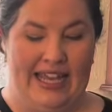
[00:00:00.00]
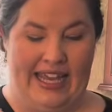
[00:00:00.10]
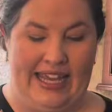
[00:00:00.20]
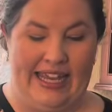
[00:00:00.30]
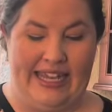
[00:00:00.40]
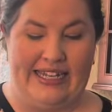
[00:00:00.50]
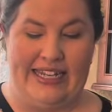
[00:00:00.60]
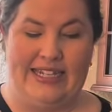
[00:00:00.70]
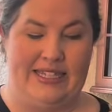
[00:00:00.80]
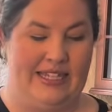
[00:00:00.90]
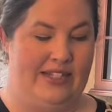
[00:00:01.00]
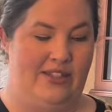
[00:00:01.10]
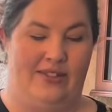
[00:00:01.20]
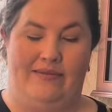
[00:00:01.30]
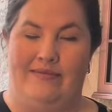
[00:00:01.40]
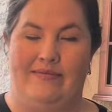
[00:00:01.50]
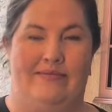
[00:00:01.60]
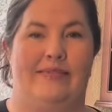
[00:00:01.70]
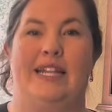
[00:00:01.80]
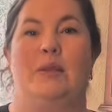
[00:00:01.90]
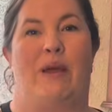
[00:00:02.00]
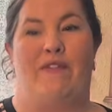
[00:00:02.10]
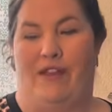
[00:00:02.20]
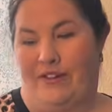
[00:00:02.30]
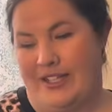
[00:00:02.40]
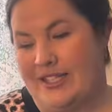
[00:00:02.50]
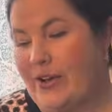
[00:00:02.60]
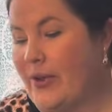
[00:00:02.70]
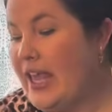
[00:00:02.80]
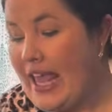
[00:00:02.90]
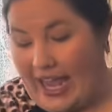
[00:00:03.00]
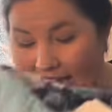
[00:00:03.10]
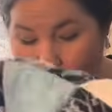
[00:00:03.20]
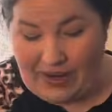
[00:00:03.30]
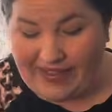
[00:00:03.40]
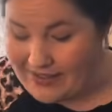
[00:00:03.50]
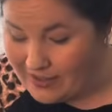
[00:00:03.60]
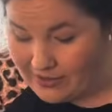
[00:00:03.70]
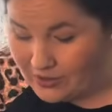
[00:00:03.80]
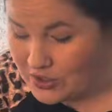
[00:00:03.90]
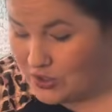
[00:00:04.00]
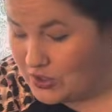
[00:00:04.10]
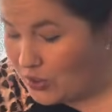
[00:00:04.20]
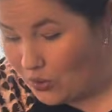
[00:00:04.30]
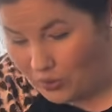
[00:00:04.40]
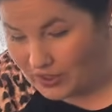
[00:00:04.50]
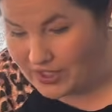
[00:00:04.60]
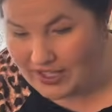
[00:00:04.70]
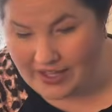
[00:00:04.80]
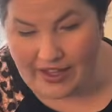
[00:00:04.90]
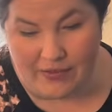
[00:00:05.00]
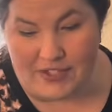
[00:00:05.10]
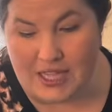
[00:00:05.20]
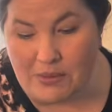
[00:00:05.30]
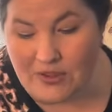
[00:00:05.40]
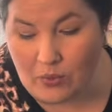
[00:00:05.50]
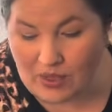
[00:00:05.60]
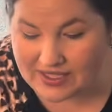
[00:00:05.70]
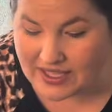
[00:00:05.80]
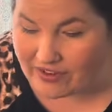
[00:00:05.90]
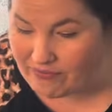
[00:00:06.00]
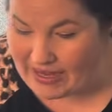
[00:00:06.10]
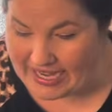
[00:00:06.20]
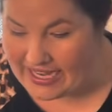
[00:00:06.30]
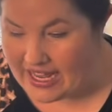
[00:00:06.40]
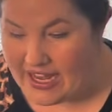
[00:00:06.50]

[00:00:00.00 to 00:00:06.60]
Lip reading: and it's my favorite. So anyway, that's a little tour of some of the ones I've made.